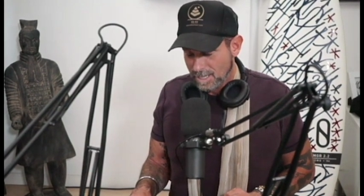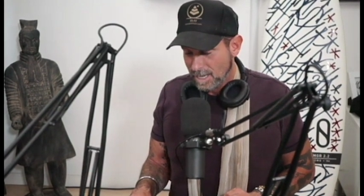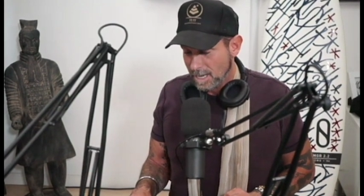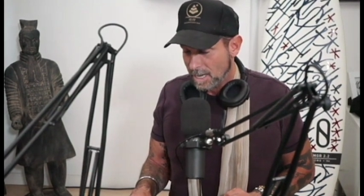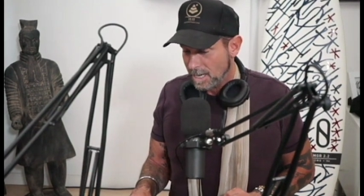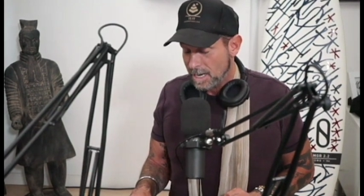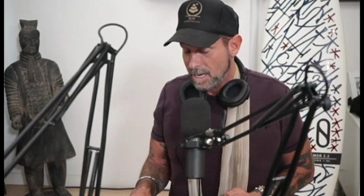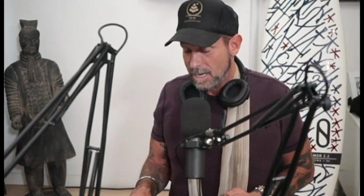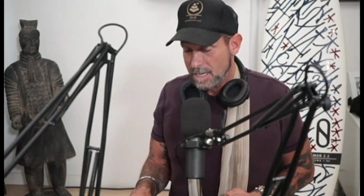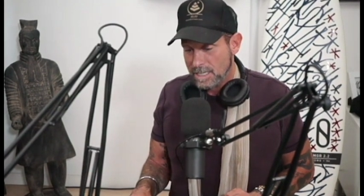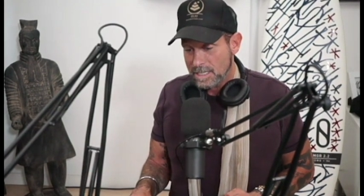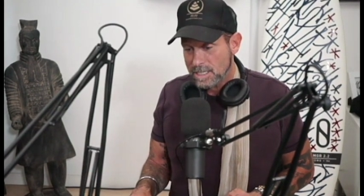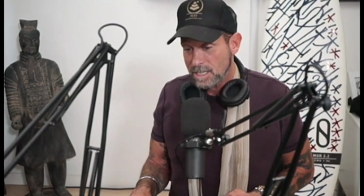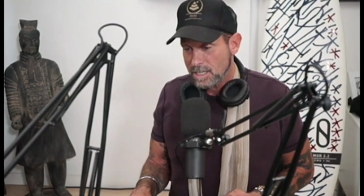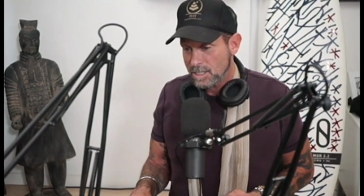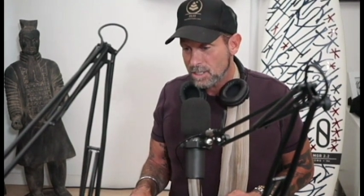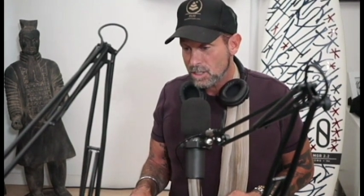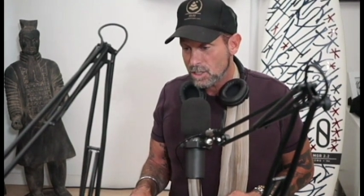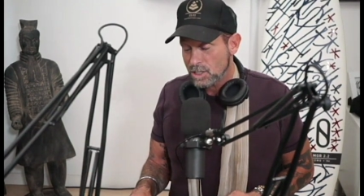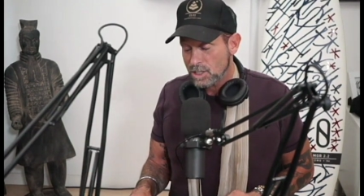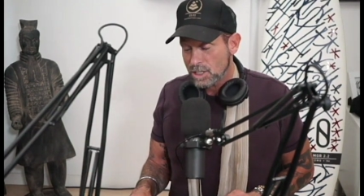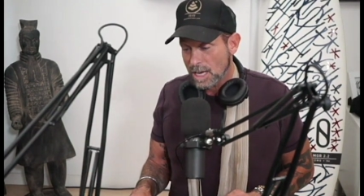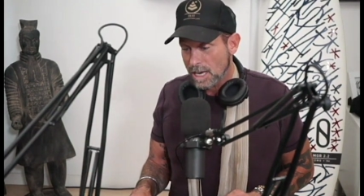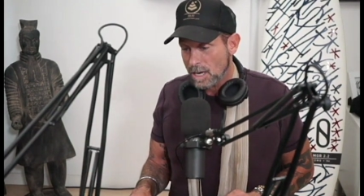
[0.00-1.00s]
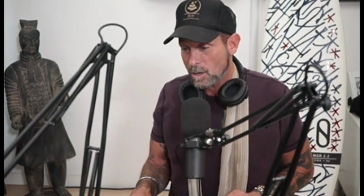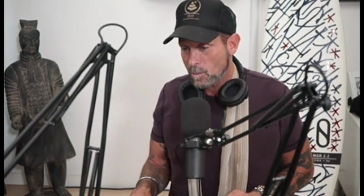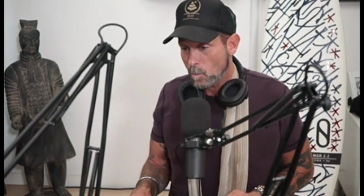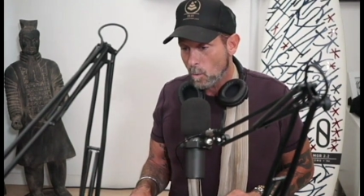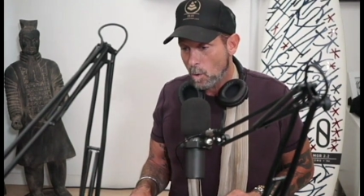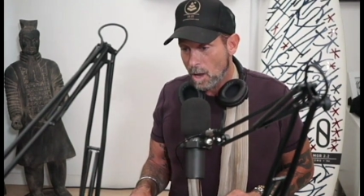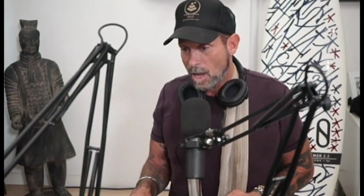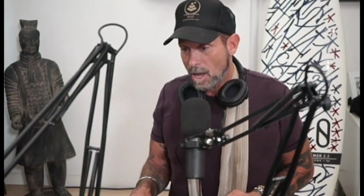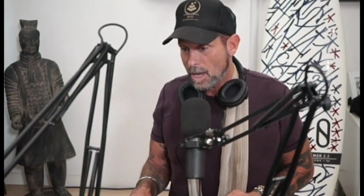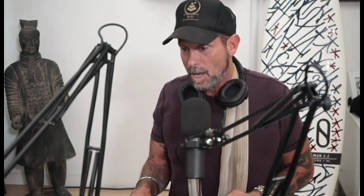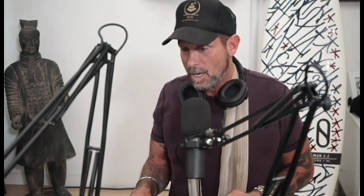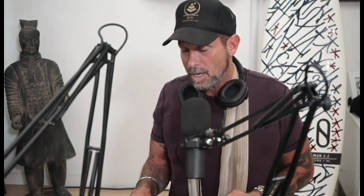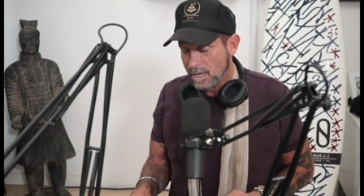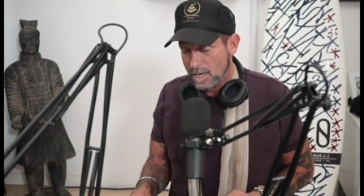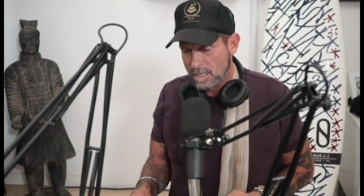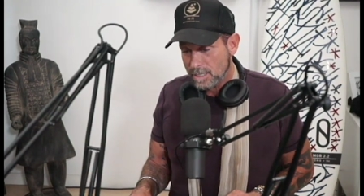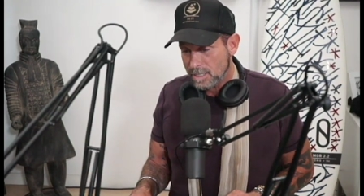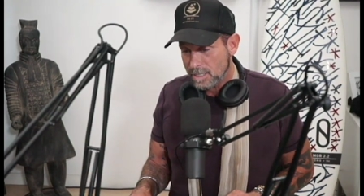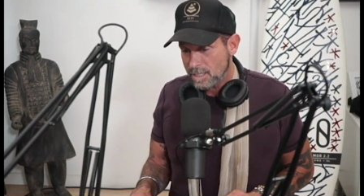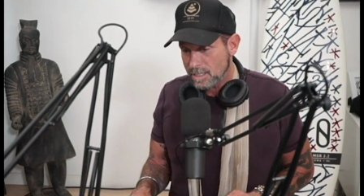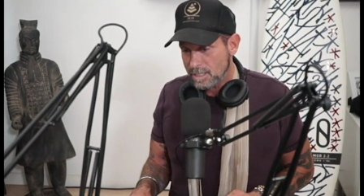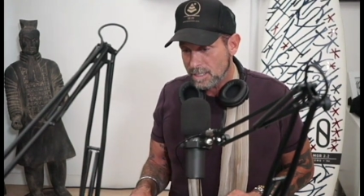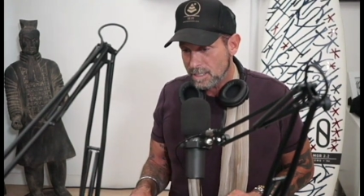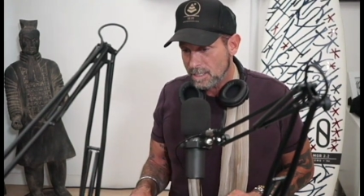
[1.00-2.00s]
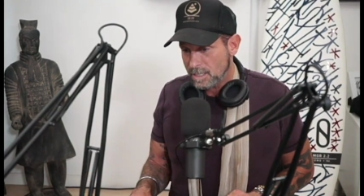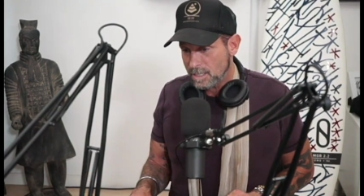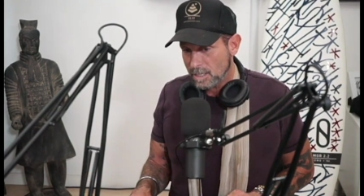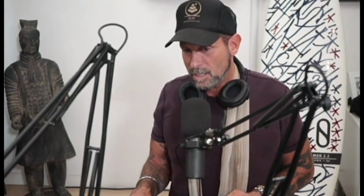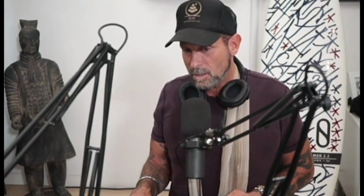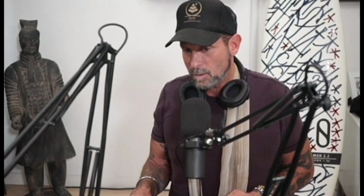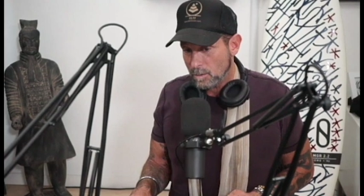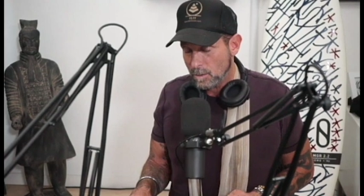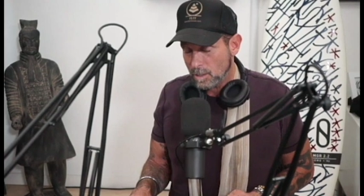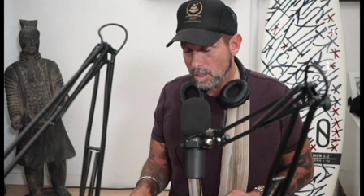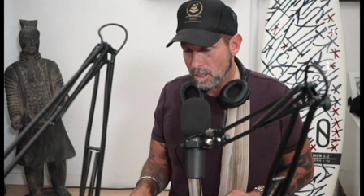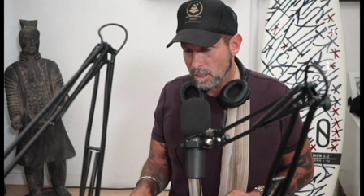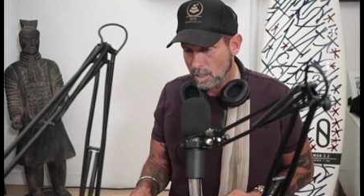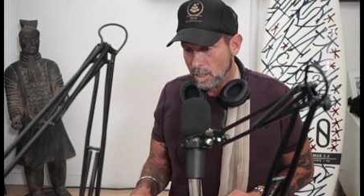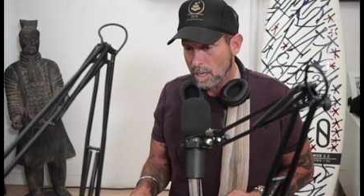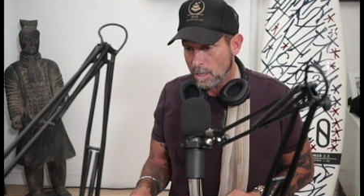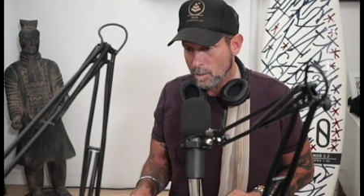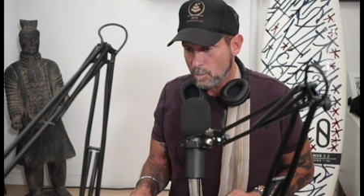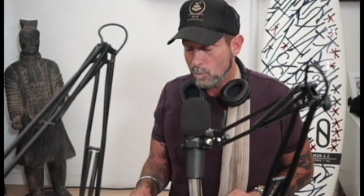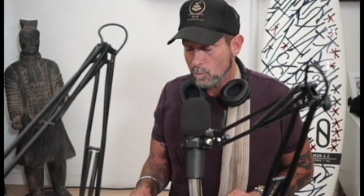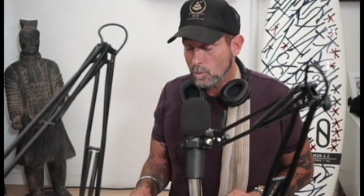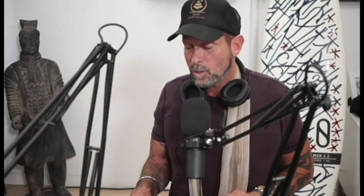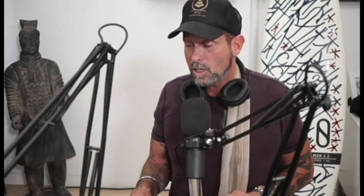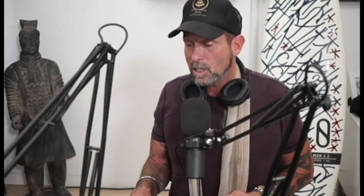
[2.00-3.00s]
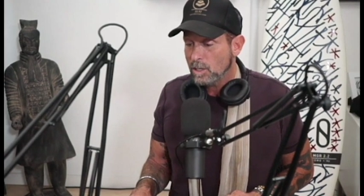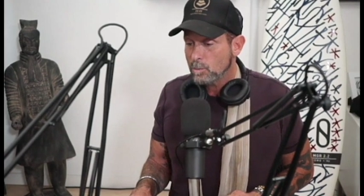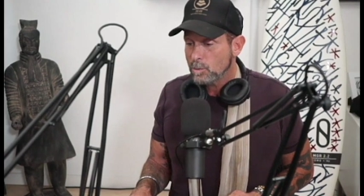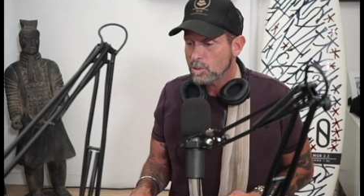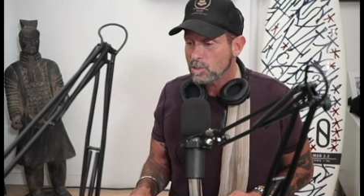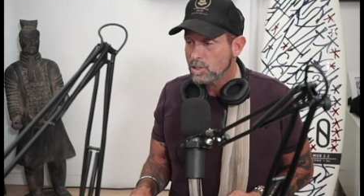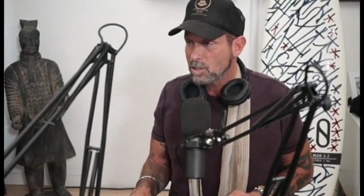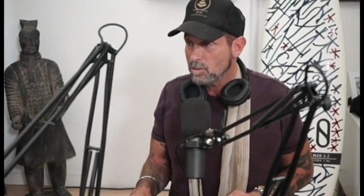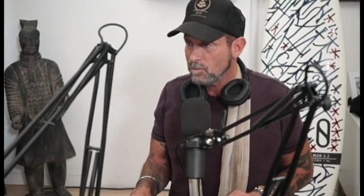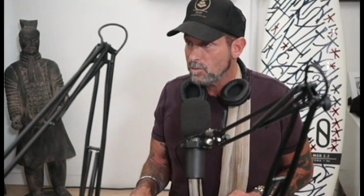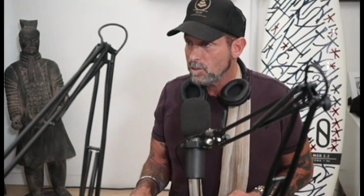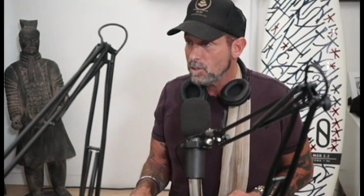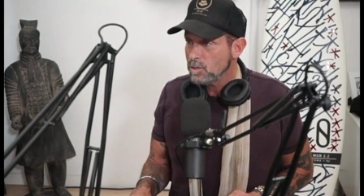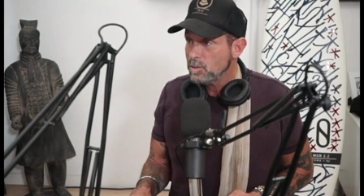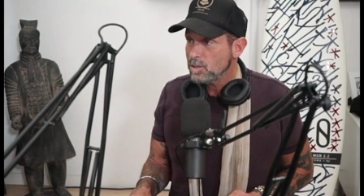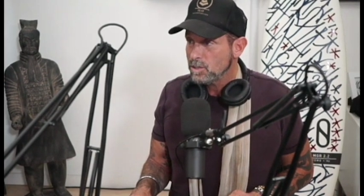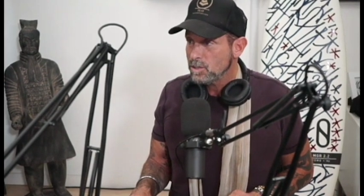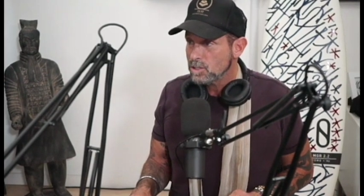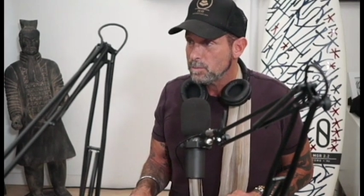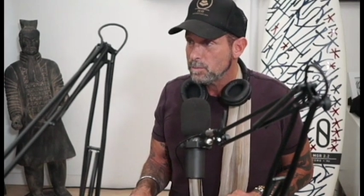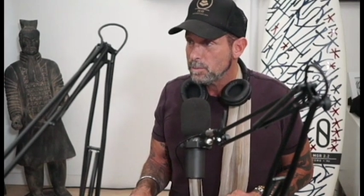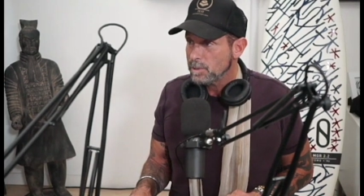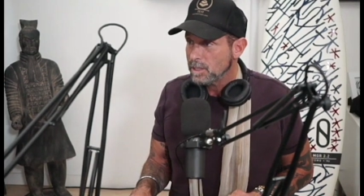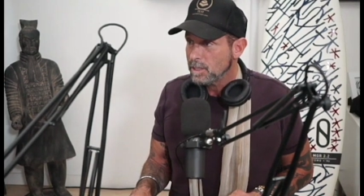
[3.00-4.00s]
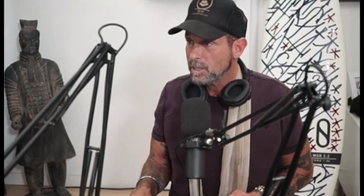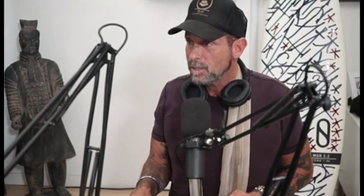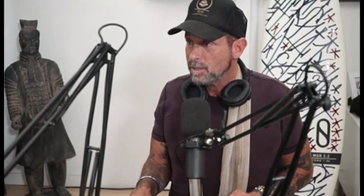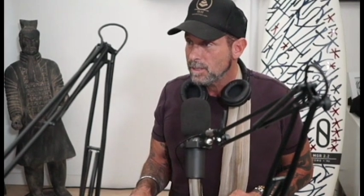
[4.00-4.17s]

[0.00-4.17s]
And I didn't understand why, and I didn't, it, it, it really was confusing to me.